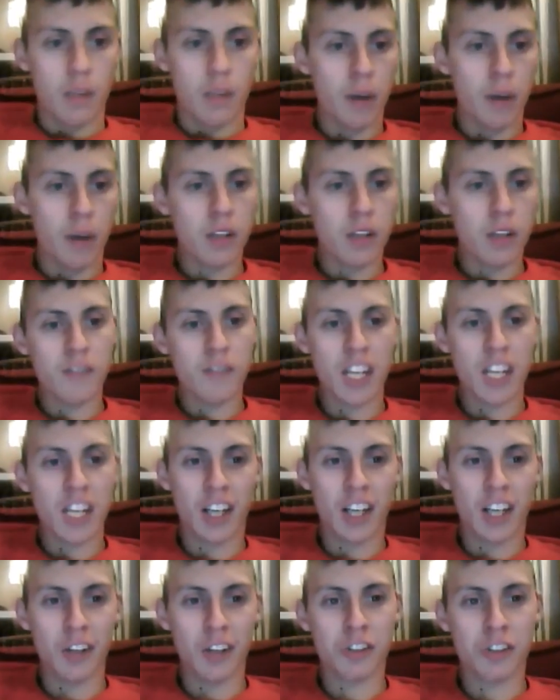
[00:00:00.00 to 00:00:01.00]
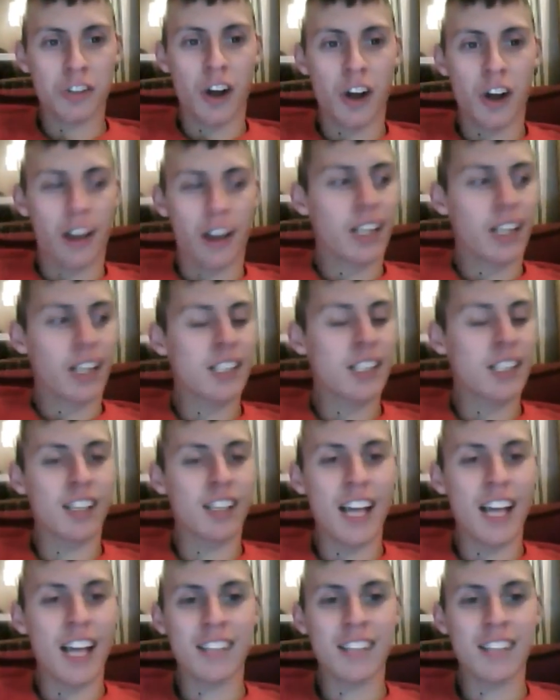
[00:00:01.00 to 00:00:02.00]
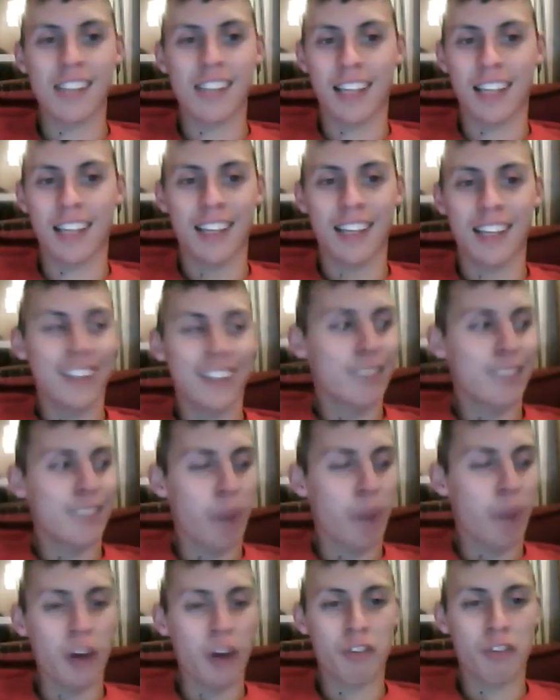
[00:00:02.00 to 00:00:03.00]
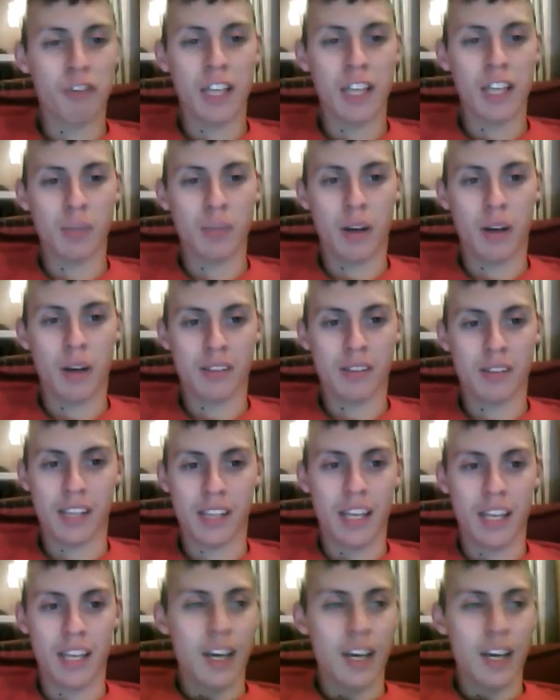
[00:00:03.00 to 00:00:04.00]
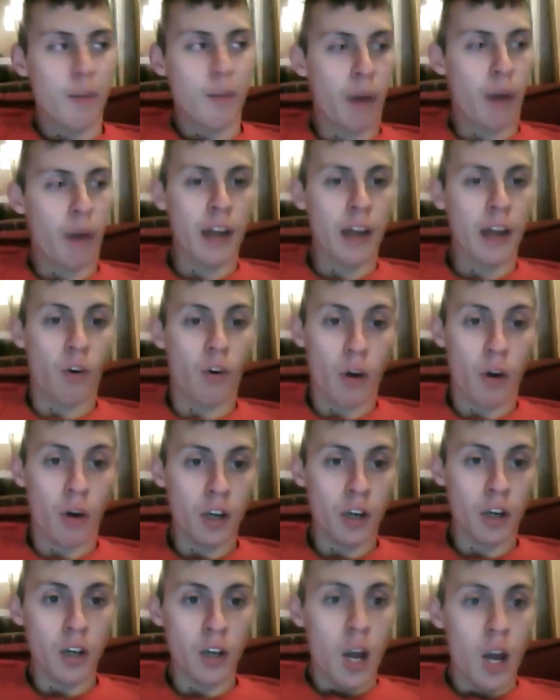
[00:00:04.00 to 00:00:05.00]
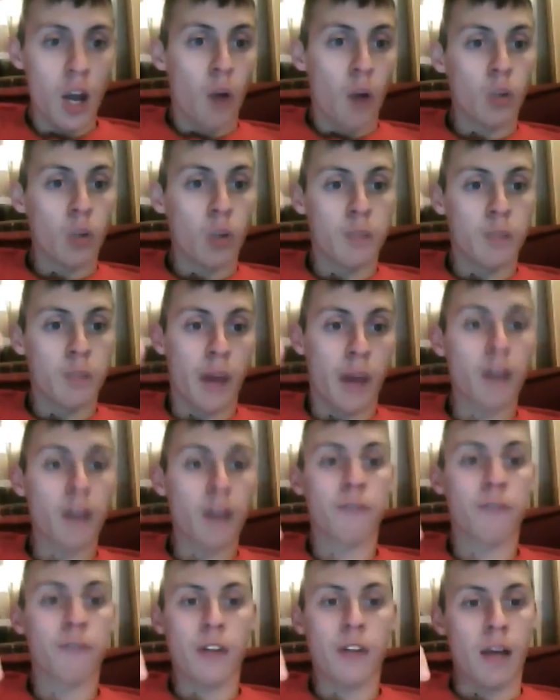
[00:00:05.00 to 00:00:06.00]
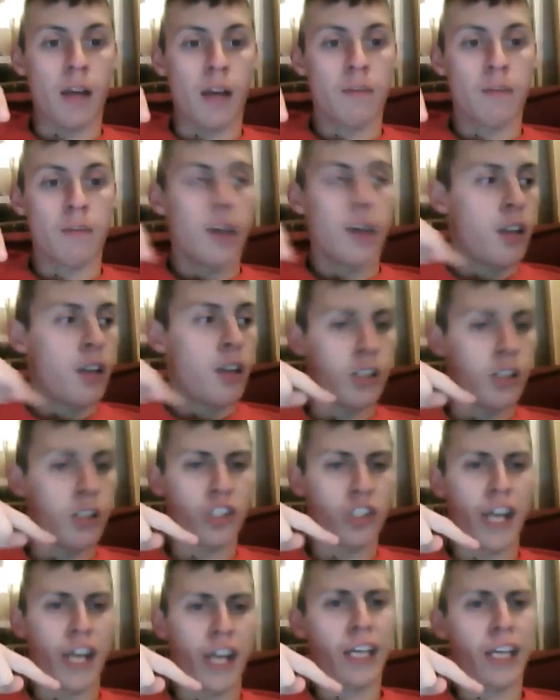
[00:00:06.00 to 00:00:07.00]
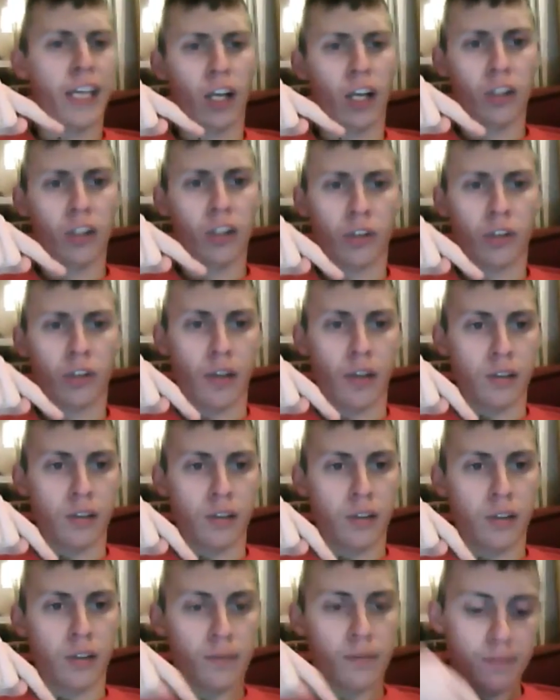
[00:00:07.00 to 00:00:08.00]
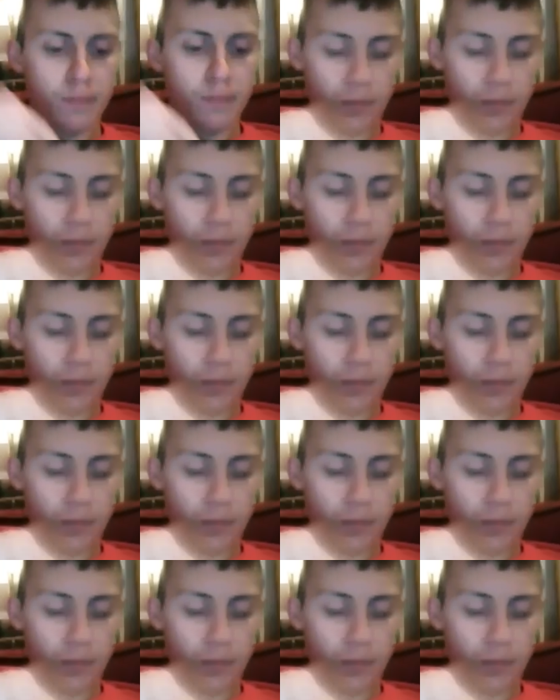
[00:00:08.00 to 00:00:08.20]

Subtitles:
The Bears have Jay Cutler starting. That's the last thing Bears fans want to see. Brian Hoyer was better for them than Jay Cutler is.